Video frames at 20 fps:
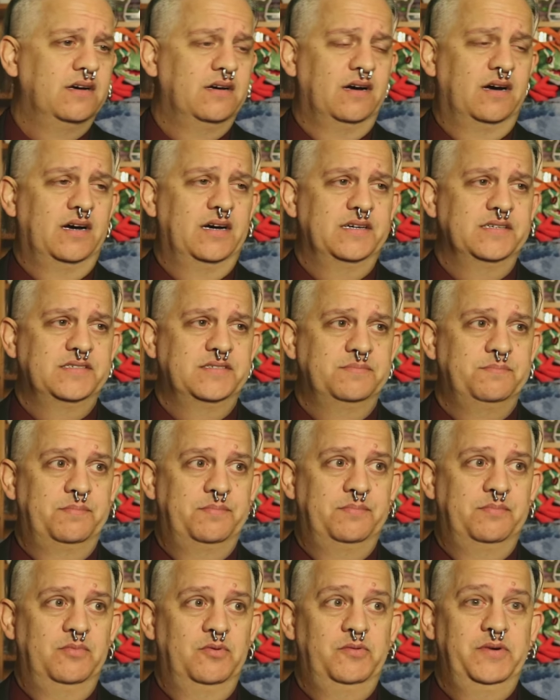Uh,
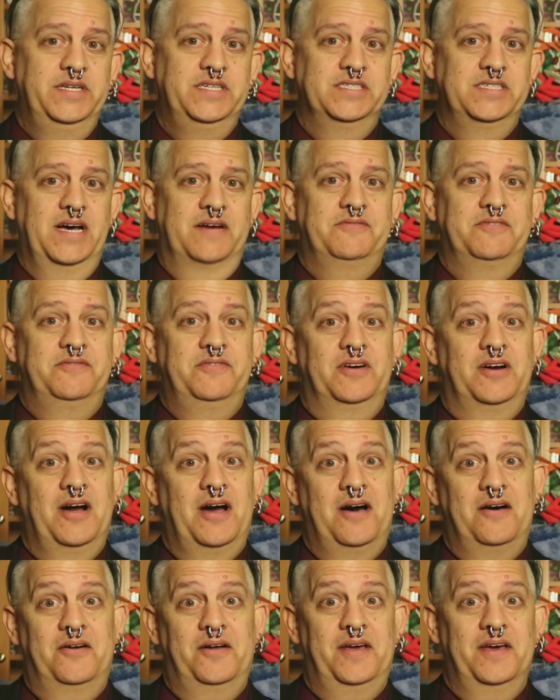we just have to figure out
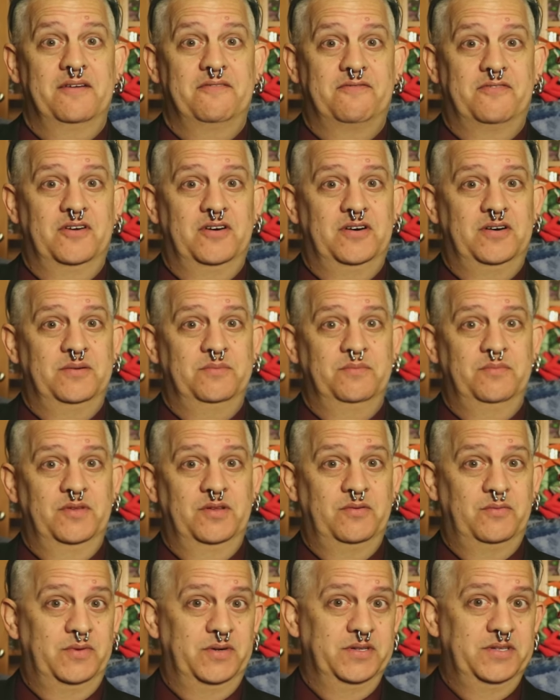how to get from
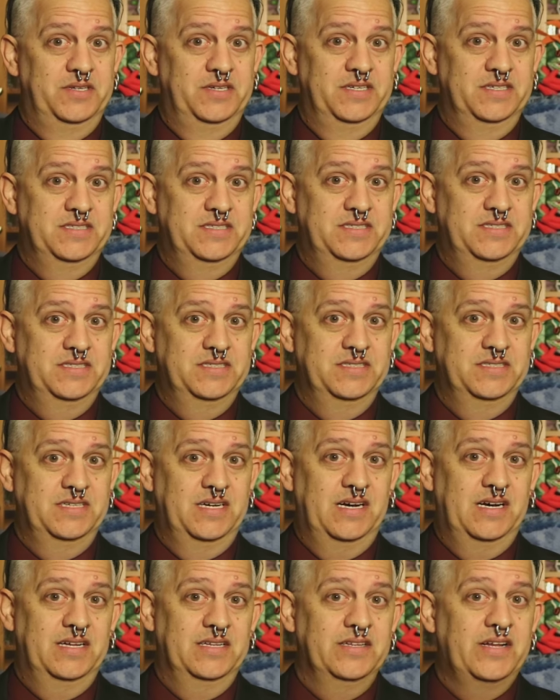the Wilderness
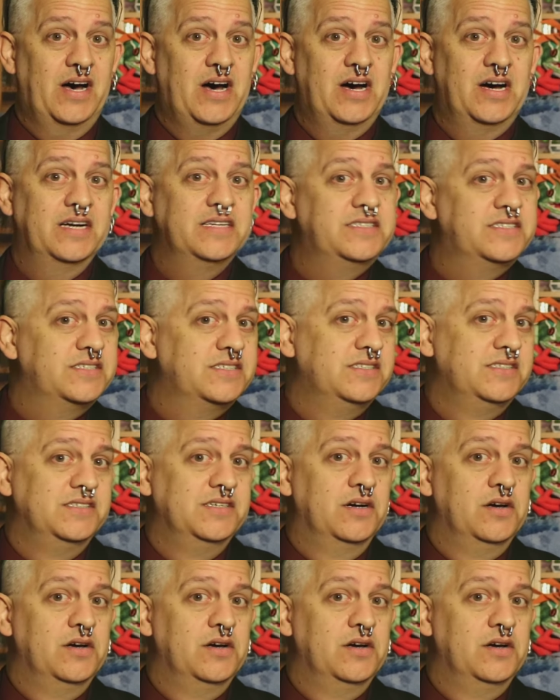uh, Lodge